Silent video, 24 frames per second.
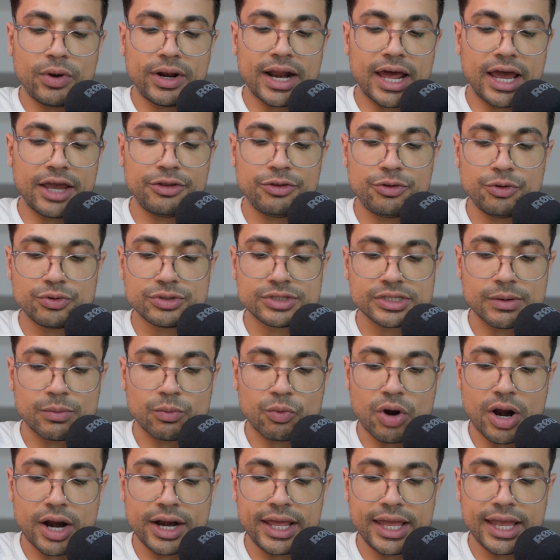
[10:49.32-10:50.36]
when I do
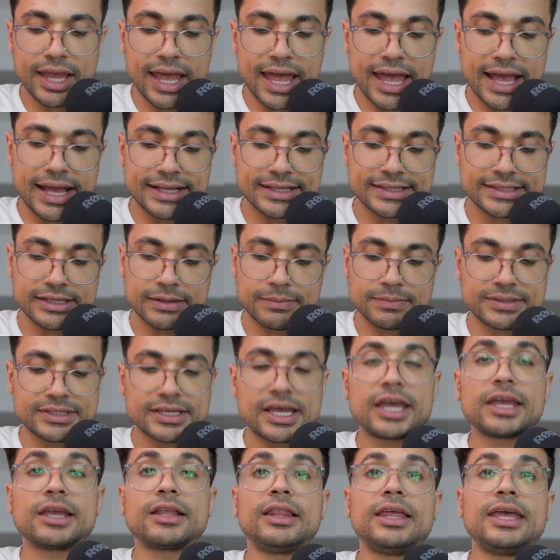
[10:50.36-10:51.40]
some running and some
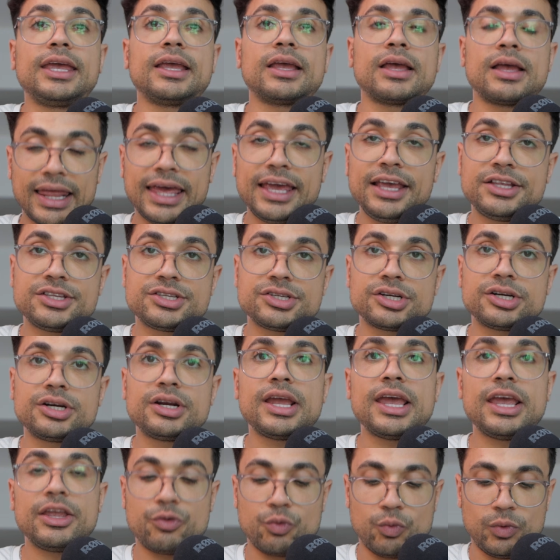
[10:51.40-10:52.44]
cycling
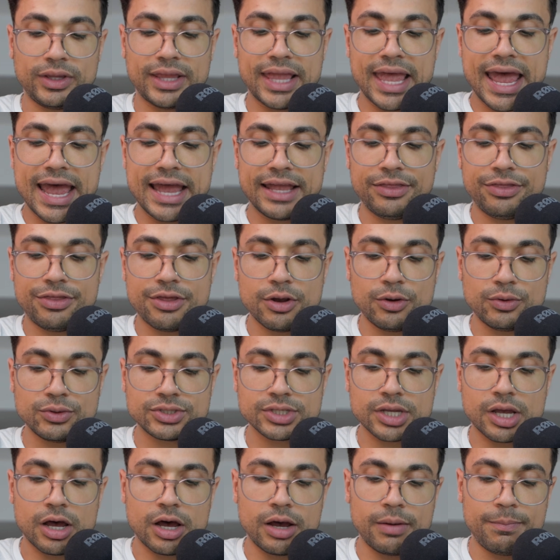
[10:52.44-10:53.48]
later, it would add
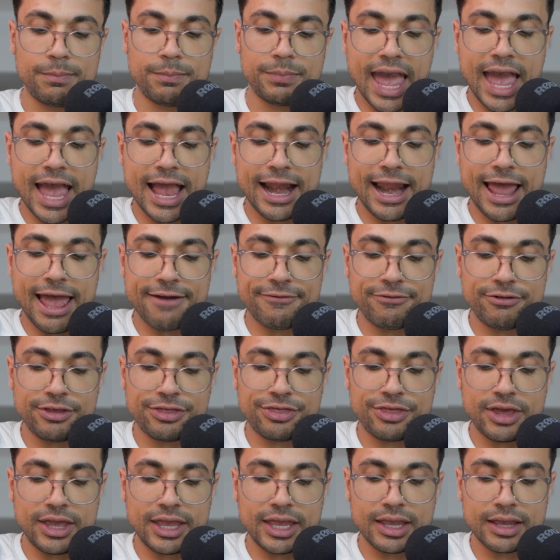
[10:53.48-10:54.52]
those up and
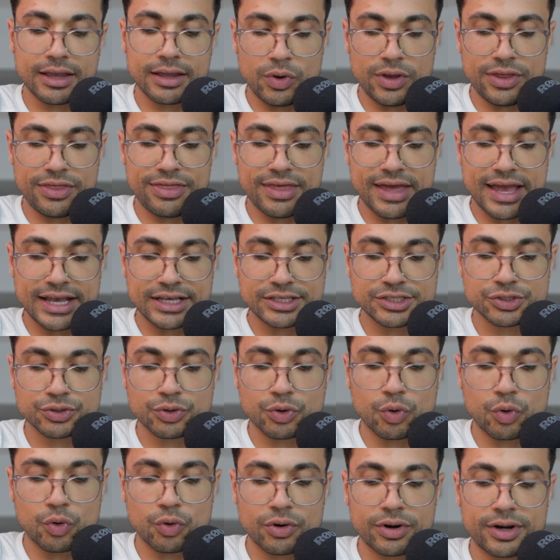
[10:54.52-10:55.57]
everything with a
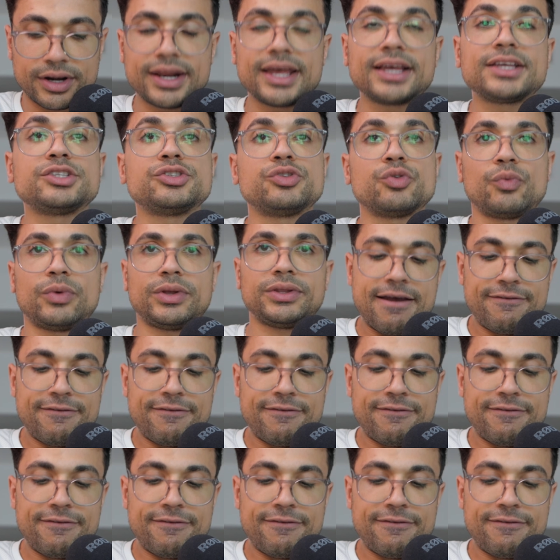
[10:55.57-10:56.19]
score next to it.